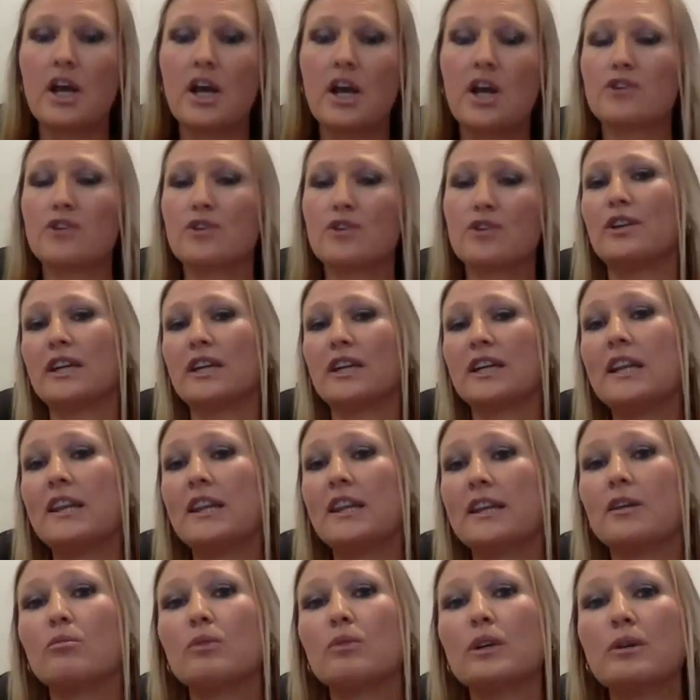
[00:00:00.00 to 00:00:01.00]
So the
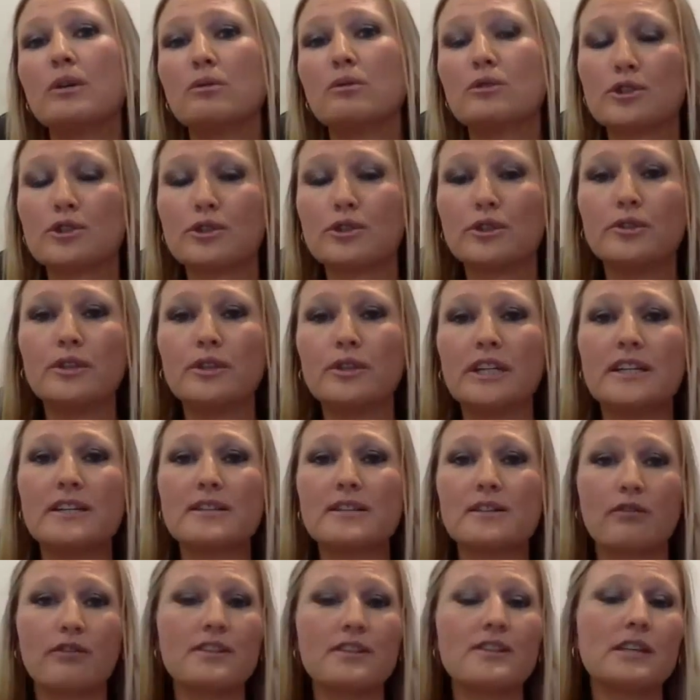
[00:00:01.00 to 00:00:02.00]
key thing that we'll do
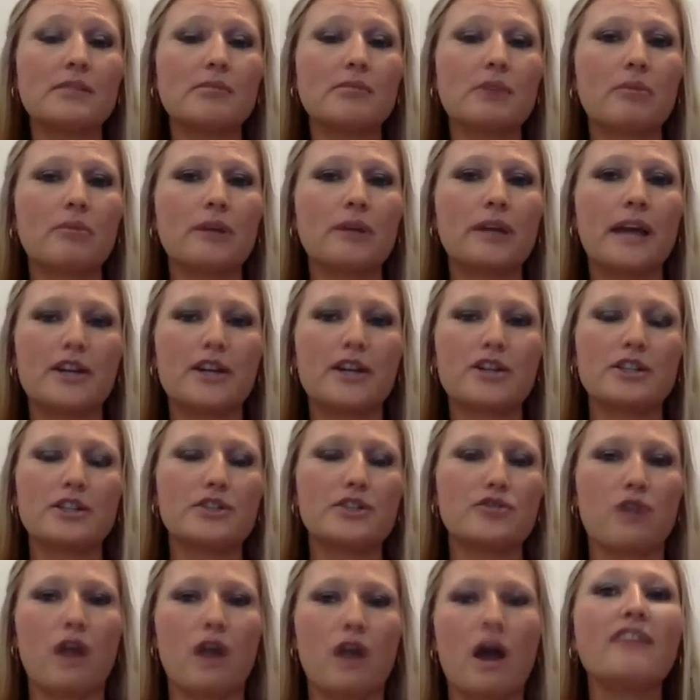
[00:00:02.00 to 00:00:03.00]
is, obviously when we
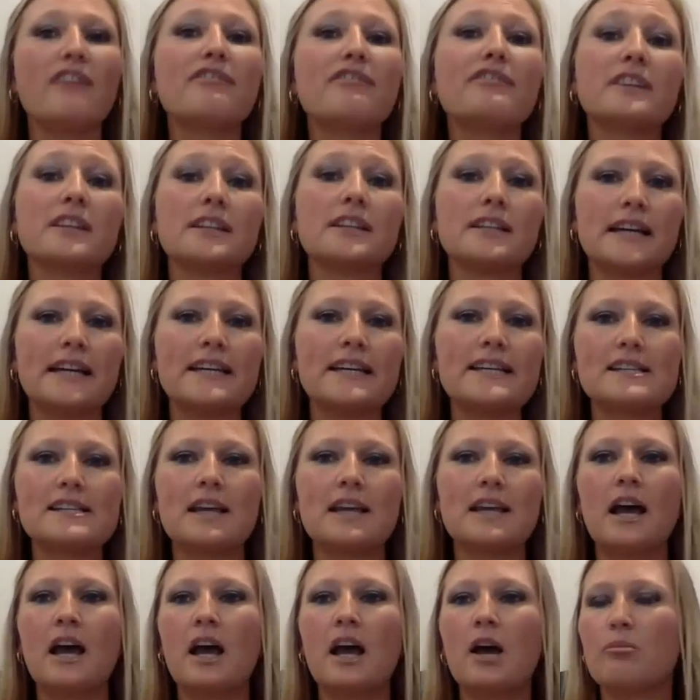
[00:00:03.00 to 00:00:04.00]
actually draft the
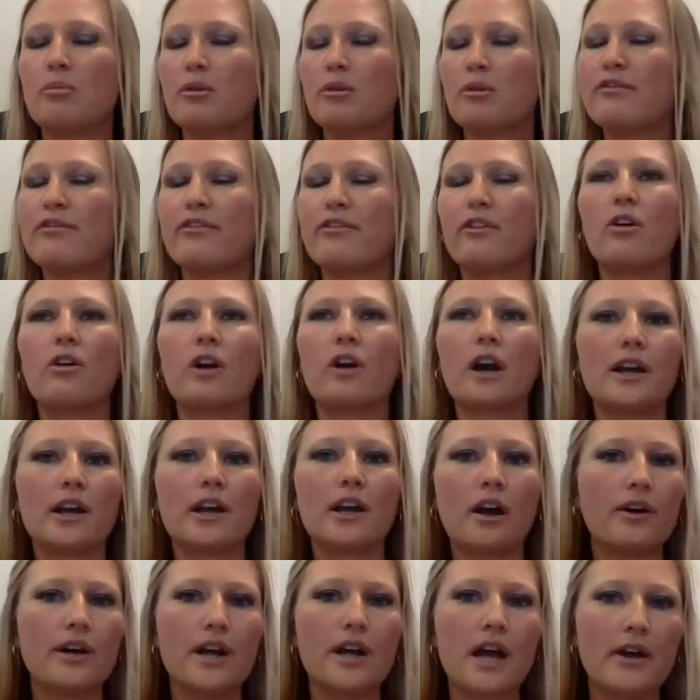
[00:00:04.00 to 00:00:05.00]
lease, before I
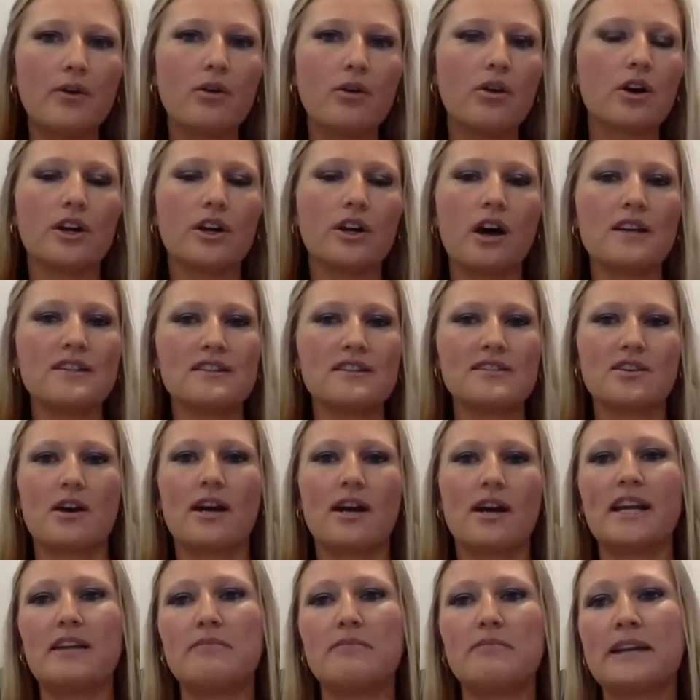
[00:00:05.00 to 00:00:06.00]
go and organise a
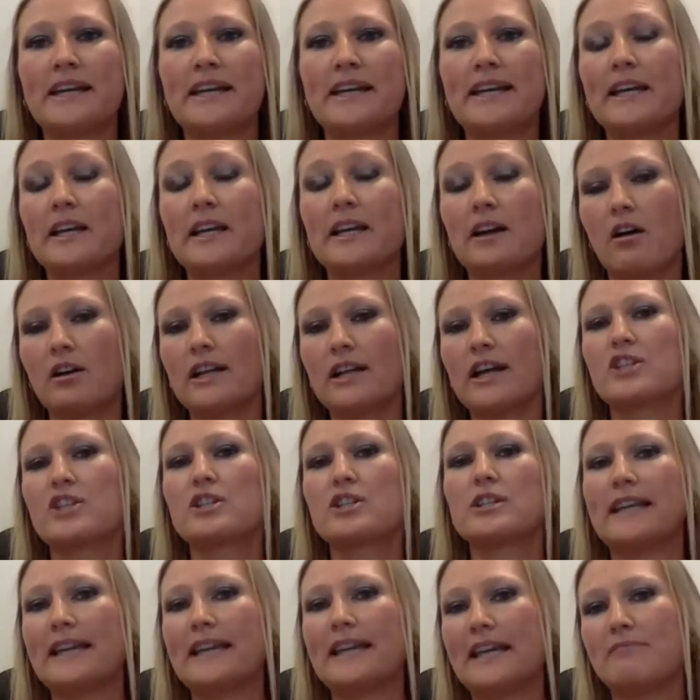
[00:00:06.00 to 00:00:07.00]
signing meeting, I'll
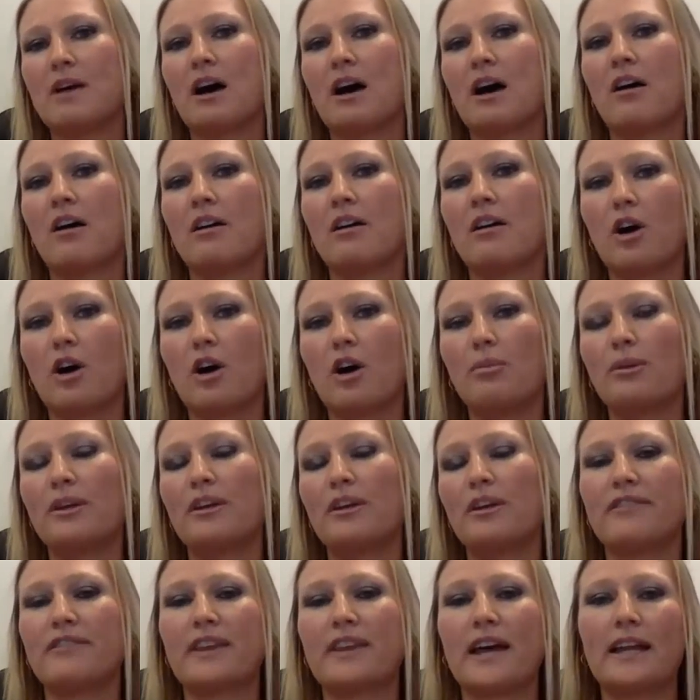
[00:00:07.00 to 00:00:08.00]
actually email a copy
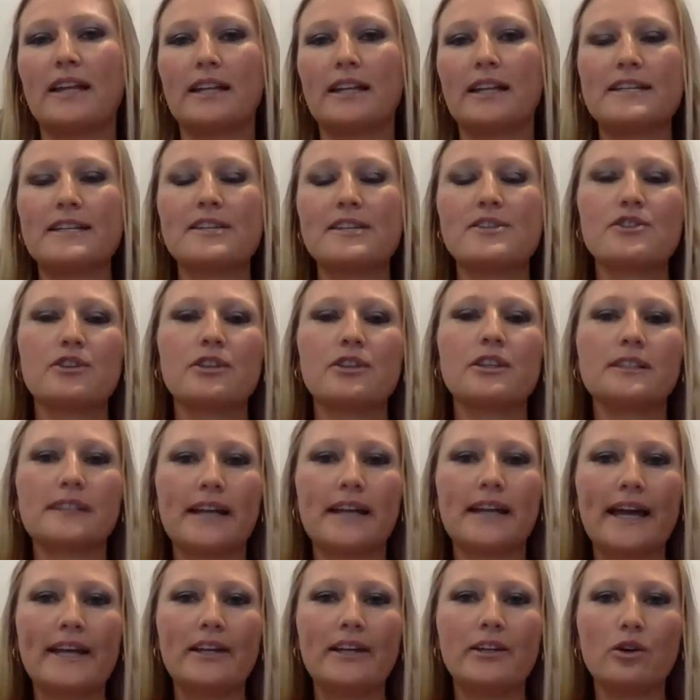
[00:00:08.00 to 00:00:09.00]
of that lease to the
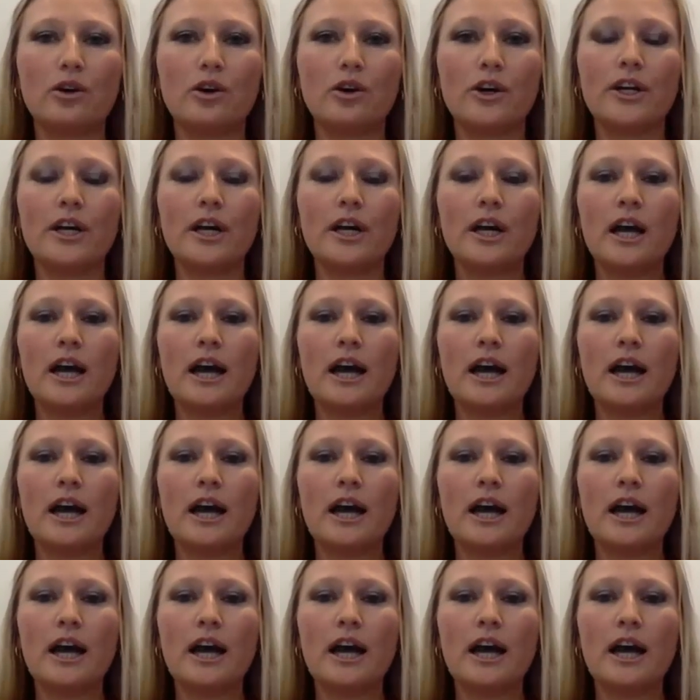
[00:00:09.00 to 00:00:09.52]
landlord